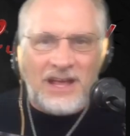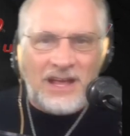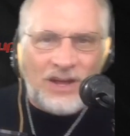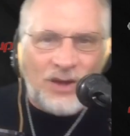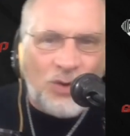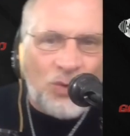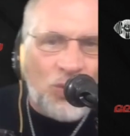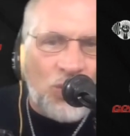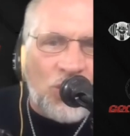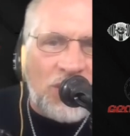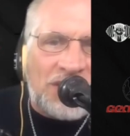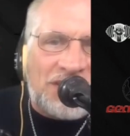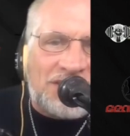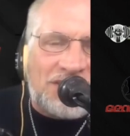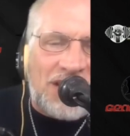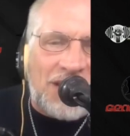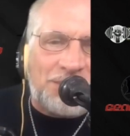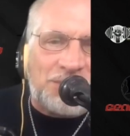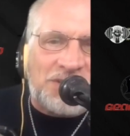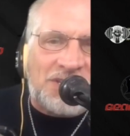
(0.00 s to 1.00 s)
What's
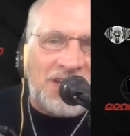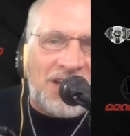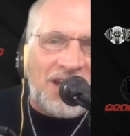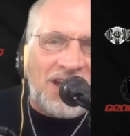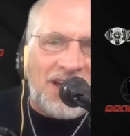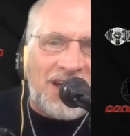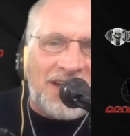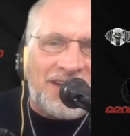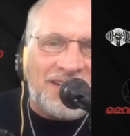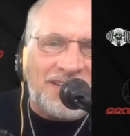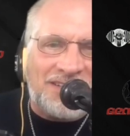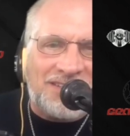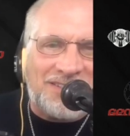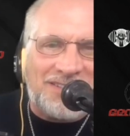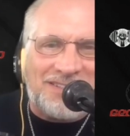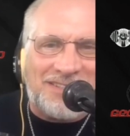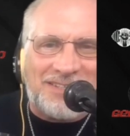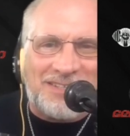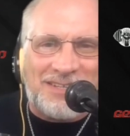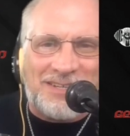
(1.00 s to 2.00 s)
up, Todd?
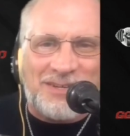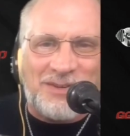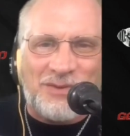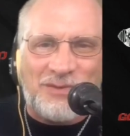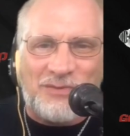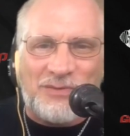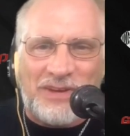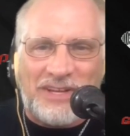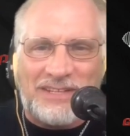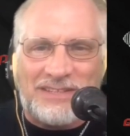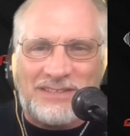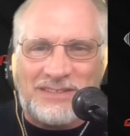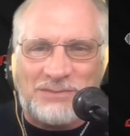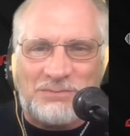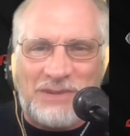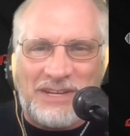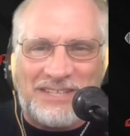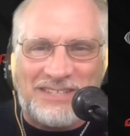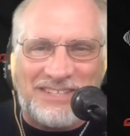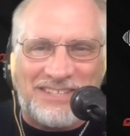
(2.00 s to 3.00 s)
Convinced
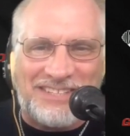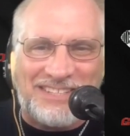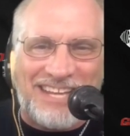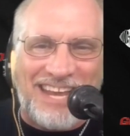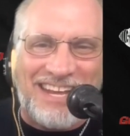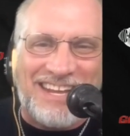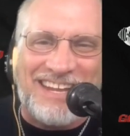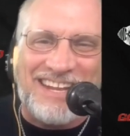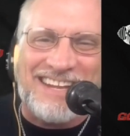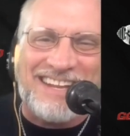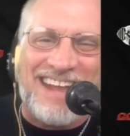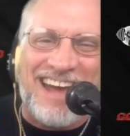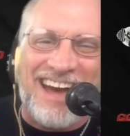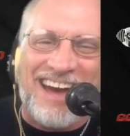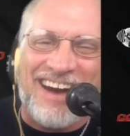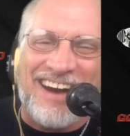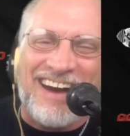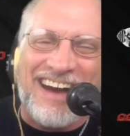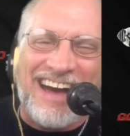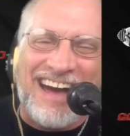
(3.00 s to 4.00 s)
Missus No.
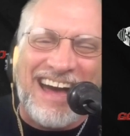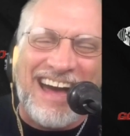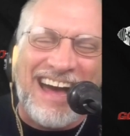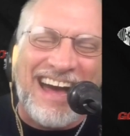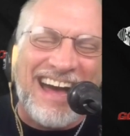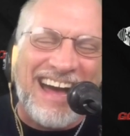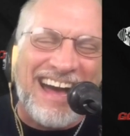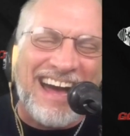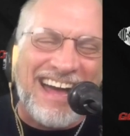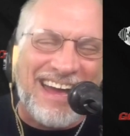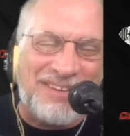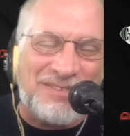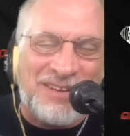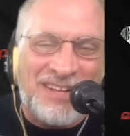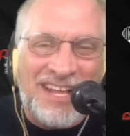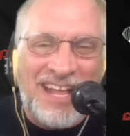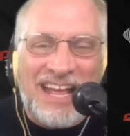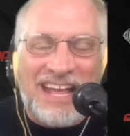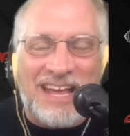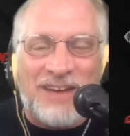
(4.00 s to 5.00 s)
I,
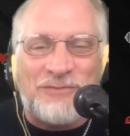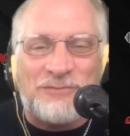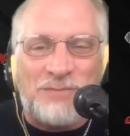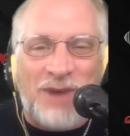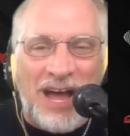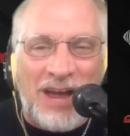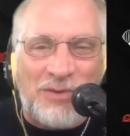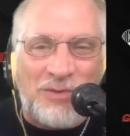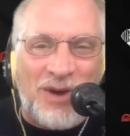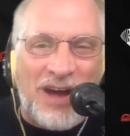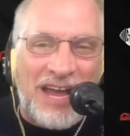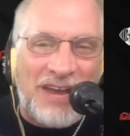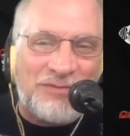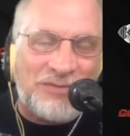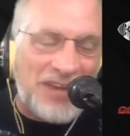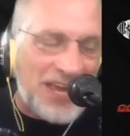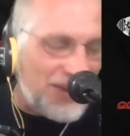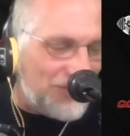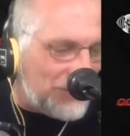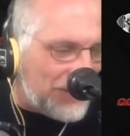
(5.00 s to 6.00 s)
if my wife
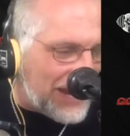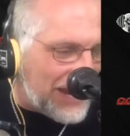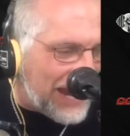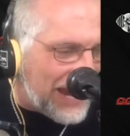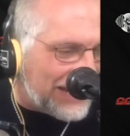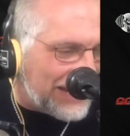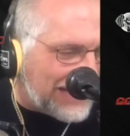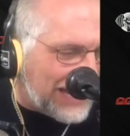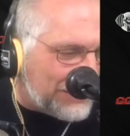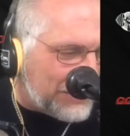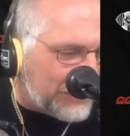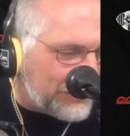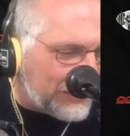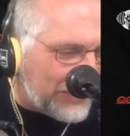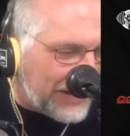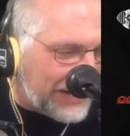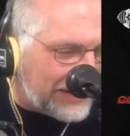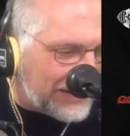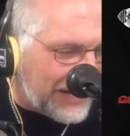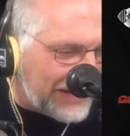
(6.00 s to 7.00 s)
gave me Angel, I'd be playing
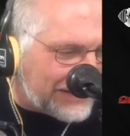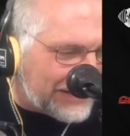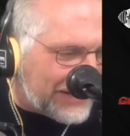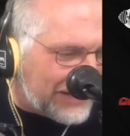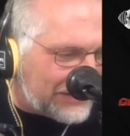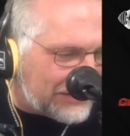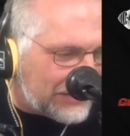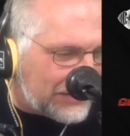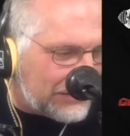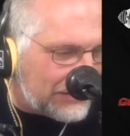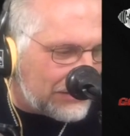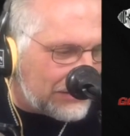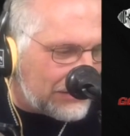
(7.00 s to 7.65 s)
like this. Heart